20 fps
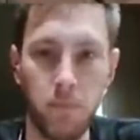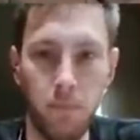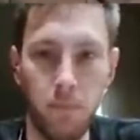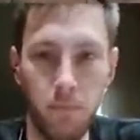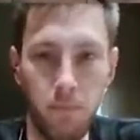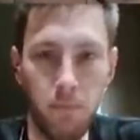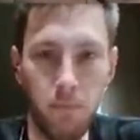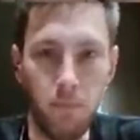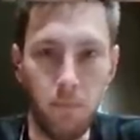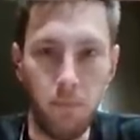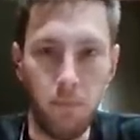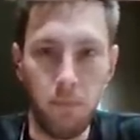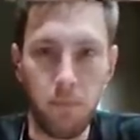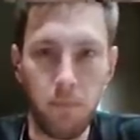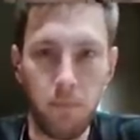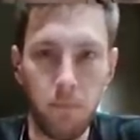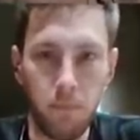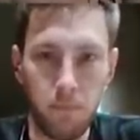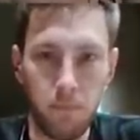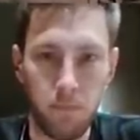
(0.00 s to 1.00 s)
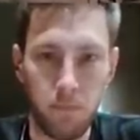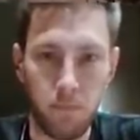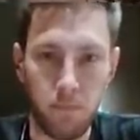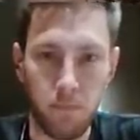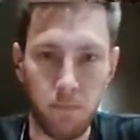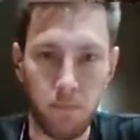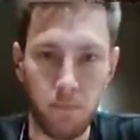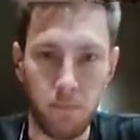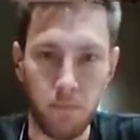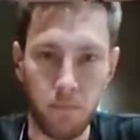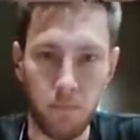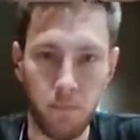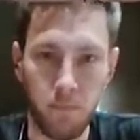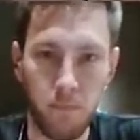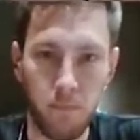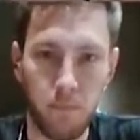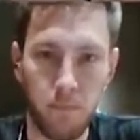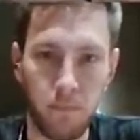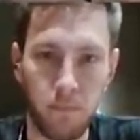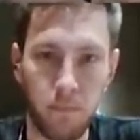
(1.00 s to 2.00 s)

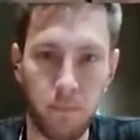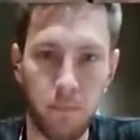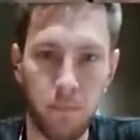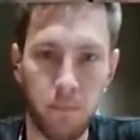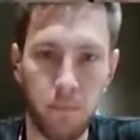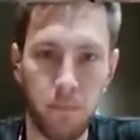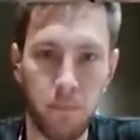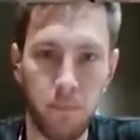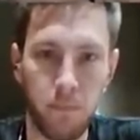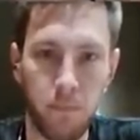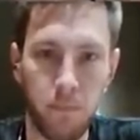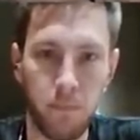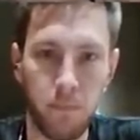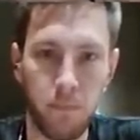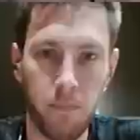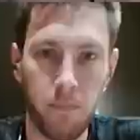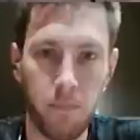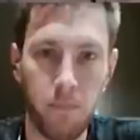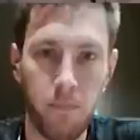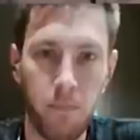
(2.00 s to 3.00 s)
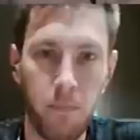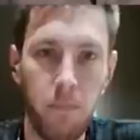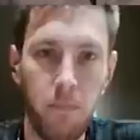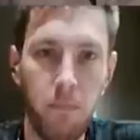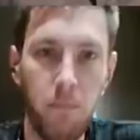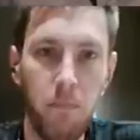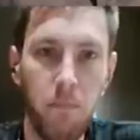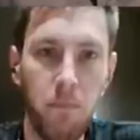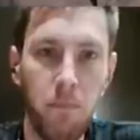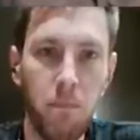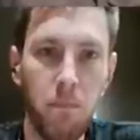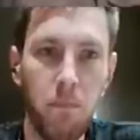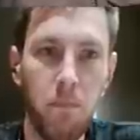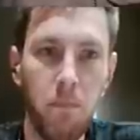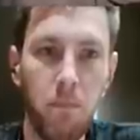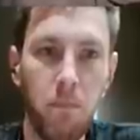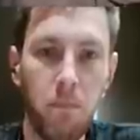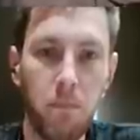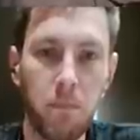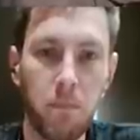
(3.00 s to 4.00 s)

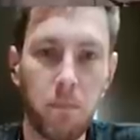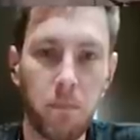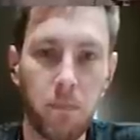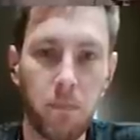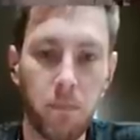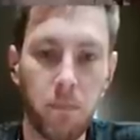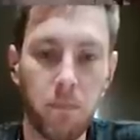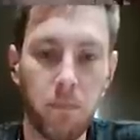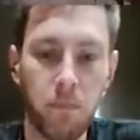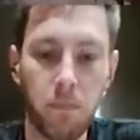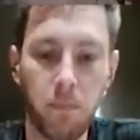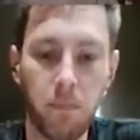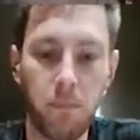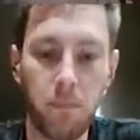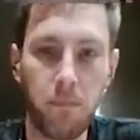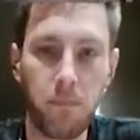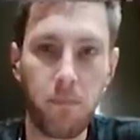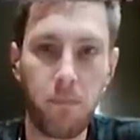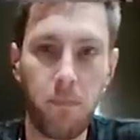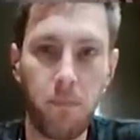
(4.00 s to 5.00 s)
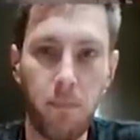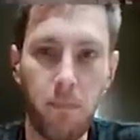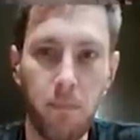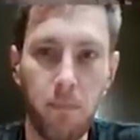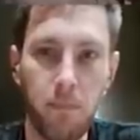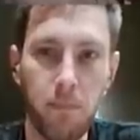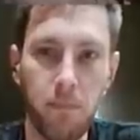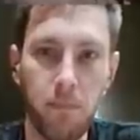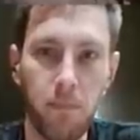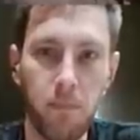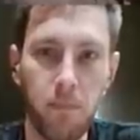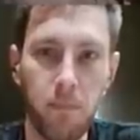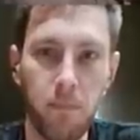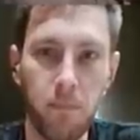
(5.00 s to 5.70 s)
This person isn't speaking.